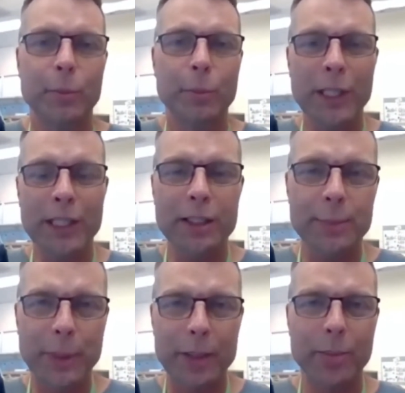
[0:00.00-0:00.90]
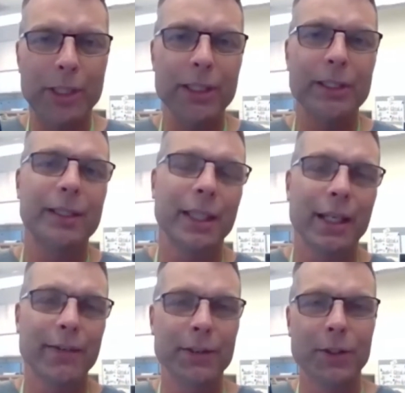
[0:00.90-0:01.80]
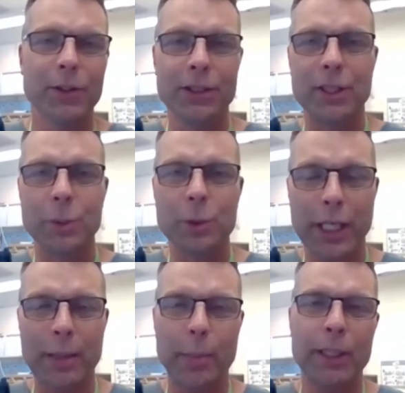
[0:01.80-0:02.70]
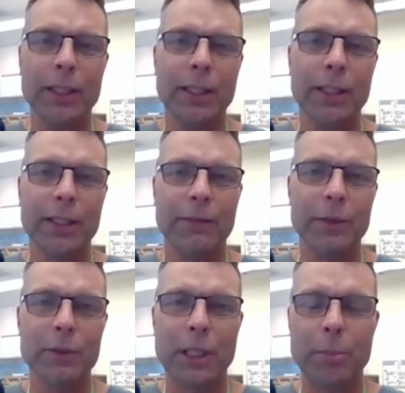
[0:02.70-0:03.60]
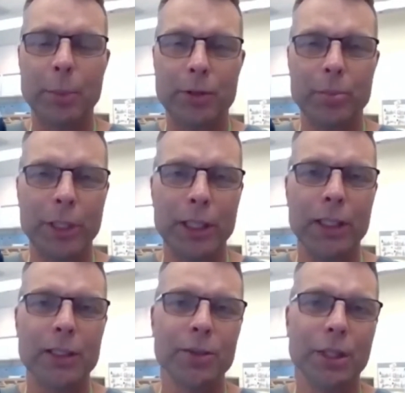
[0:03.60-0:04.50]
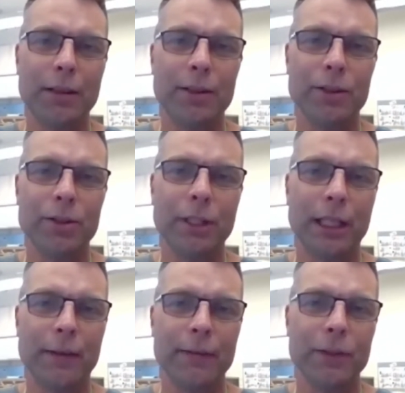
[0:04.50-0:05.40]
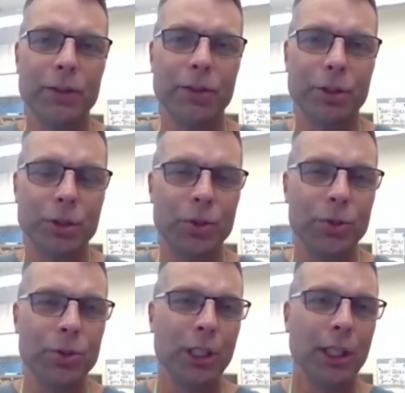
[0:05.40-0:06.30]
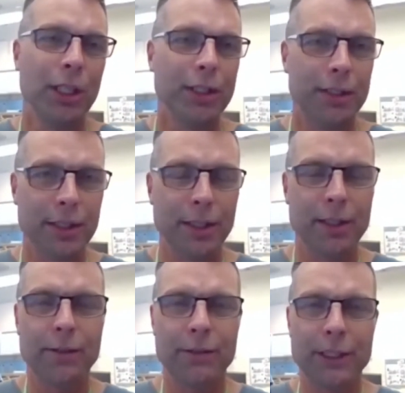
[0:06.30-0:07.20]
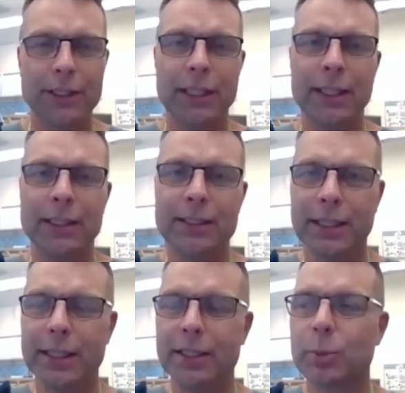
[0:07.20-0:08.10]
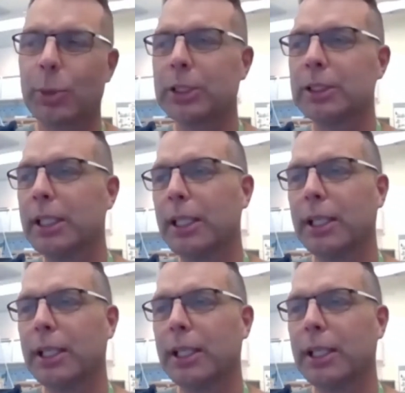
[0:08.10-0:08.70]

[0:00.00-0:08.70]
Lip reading: minute by minute they have thought this would happen. They give you a number of minutes you should use, thinking of this and this and this point.